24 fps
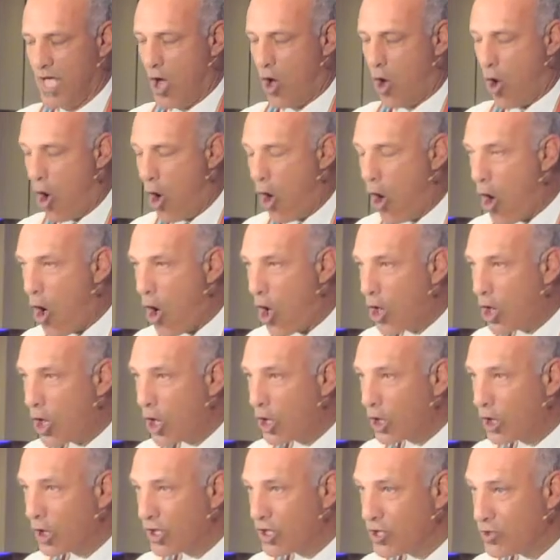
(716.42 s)

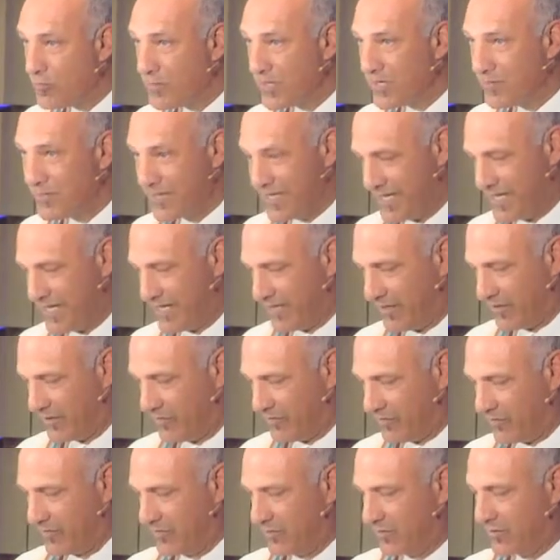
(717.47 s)
All human
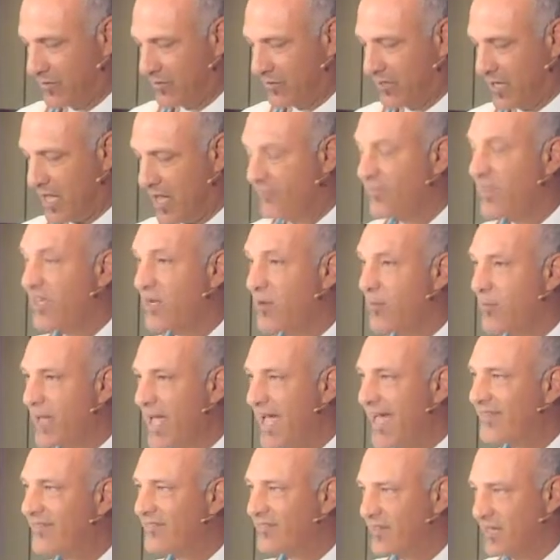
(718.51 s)
beings have the
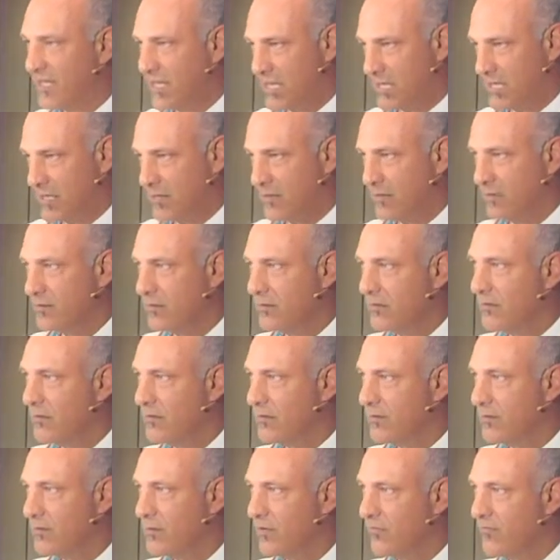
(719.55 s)
capacity
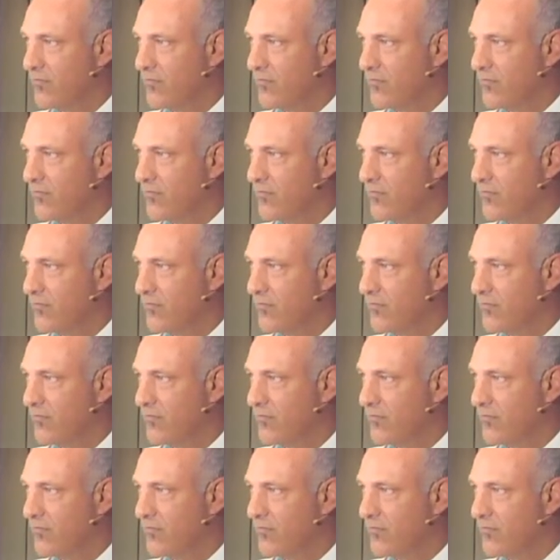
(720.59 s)
for